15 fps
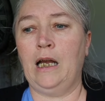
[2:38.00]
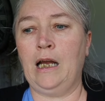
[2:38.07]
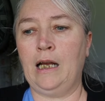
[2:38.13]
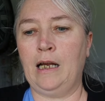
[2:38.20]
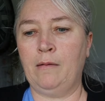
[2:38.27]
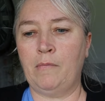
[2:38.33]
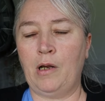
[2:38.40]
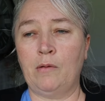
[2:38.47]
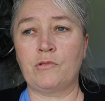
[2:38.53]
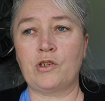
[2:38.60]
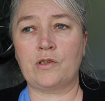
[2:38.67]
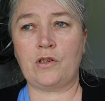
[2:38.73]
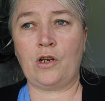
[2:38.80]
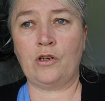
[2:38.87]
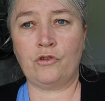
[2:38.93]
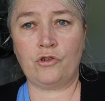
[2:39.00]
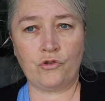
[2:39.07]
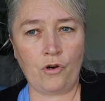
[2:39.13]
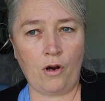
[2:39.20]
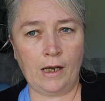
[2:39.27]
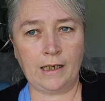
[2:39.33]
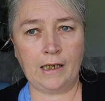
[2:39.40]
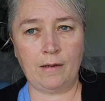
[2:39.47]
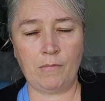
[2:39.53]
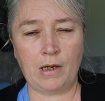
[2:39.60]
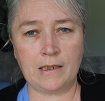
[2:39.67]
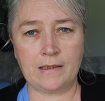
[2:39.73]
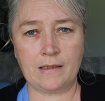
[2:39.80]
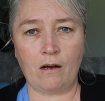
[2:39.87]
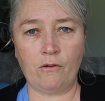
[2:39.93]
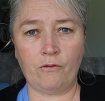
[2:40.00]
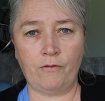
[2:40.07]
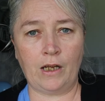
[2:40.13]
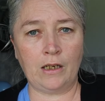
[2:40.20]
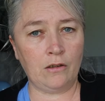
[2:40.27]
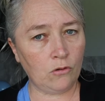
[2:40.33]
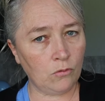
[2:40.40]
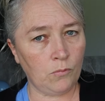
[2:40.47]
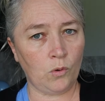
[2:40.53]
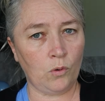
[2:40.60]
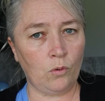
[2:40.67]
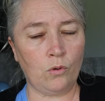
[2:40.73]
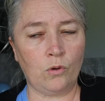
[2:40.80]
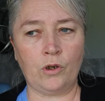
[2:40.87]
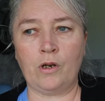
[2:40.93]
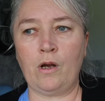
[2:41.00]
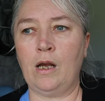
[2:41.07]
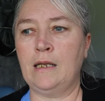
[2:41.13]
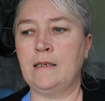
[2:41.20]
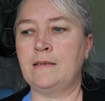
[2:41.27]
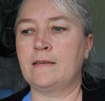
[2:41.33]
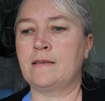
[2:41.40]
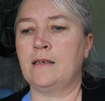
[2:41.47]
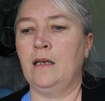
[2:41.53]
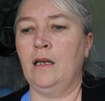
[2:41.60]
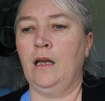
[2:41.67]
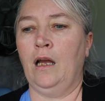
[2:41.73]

um, I'm just going to try and get myself a little more organized